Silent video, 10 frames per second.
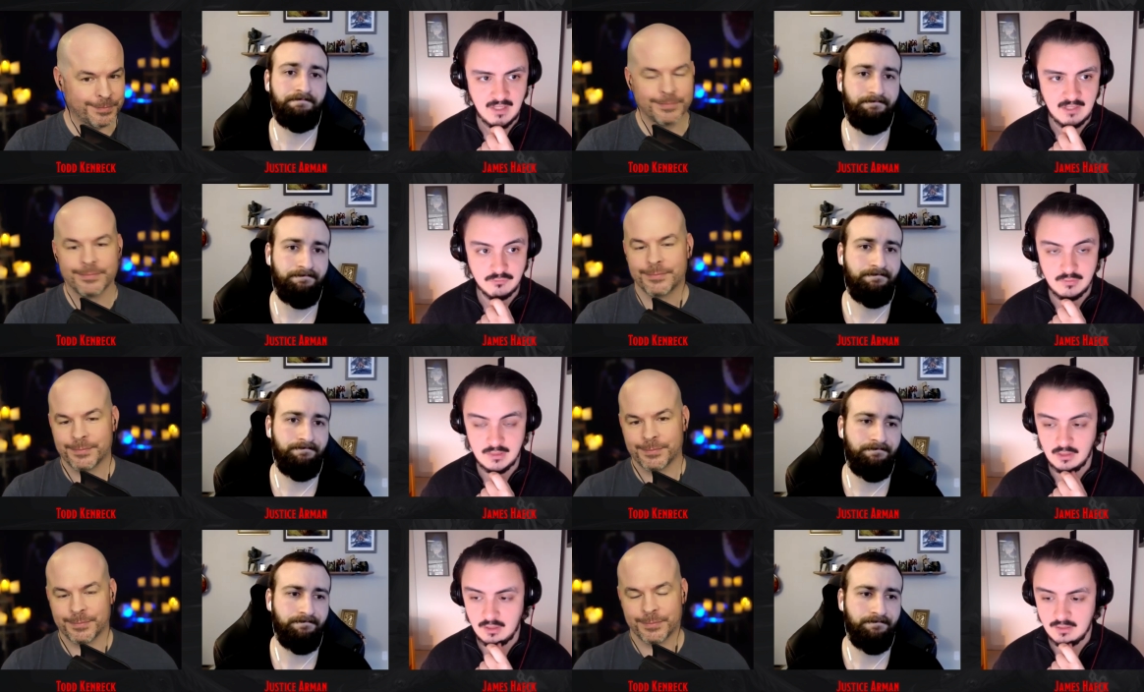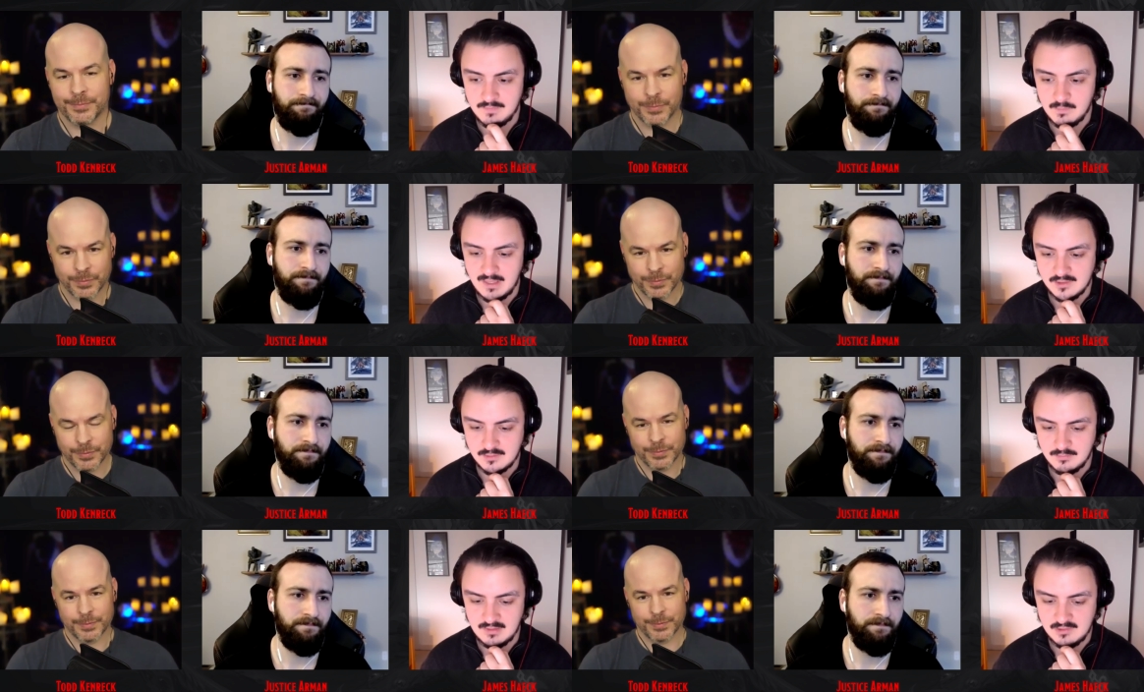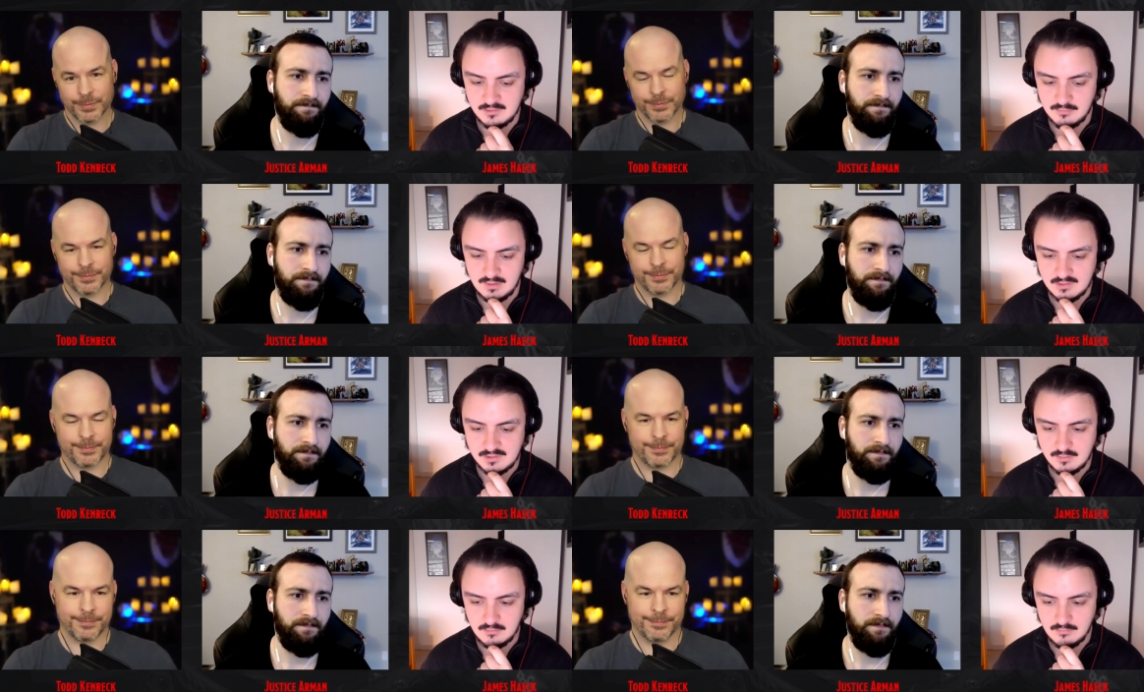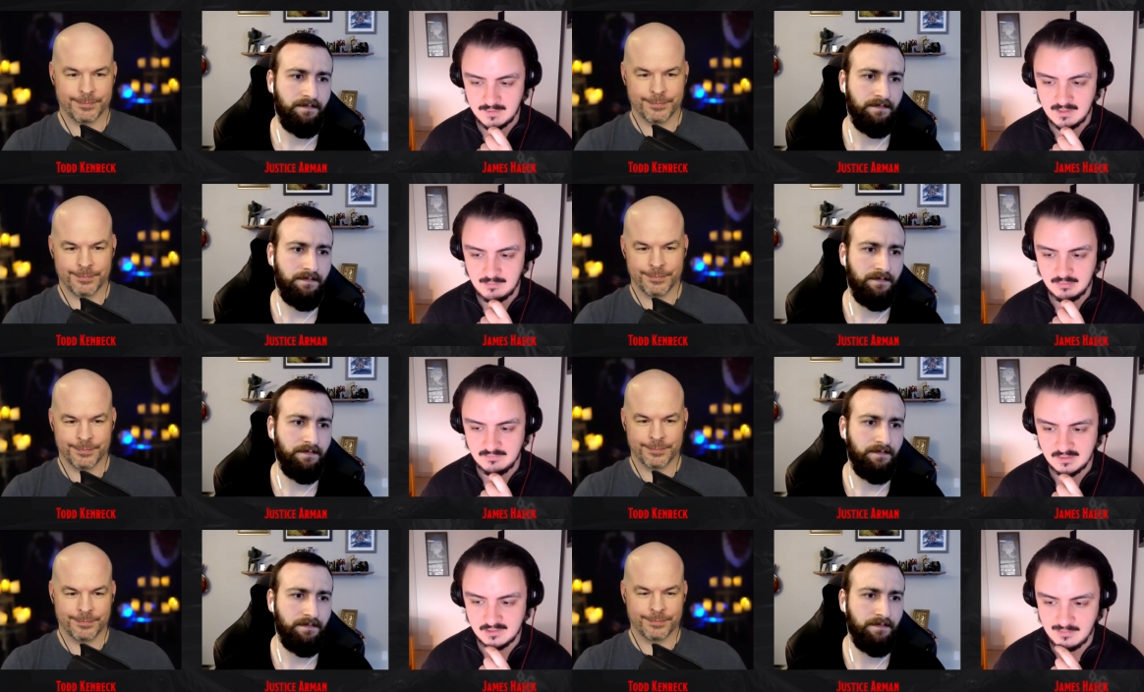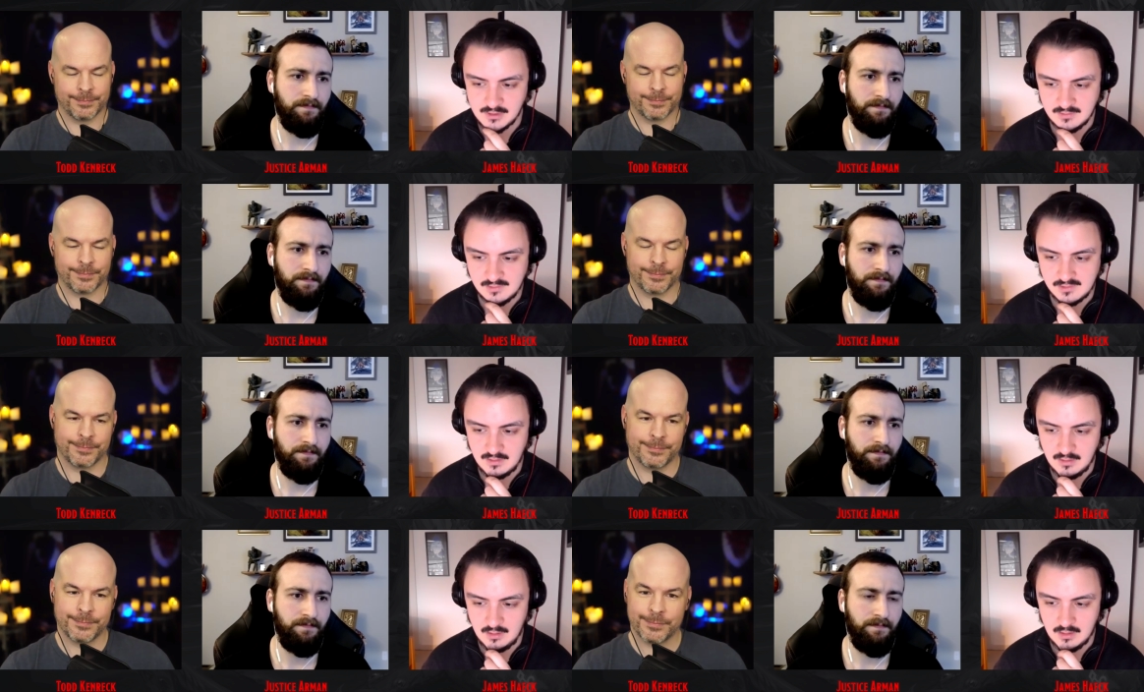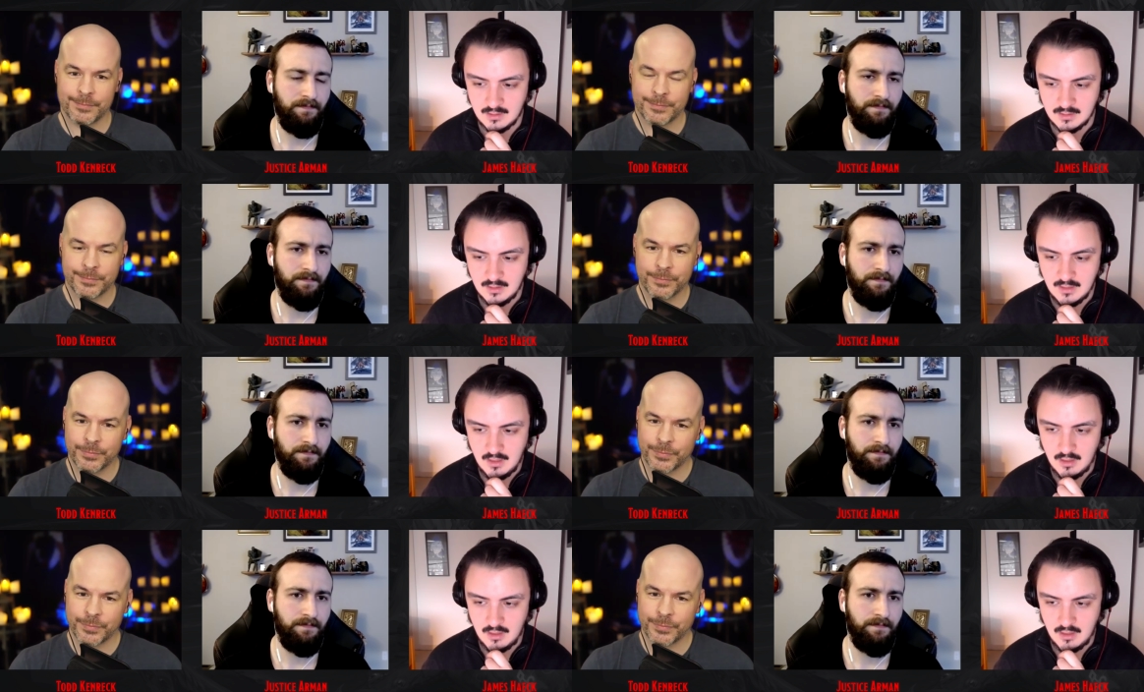Speaker 1: And truly, all of the best mysteries, with a couple of exceptions, are...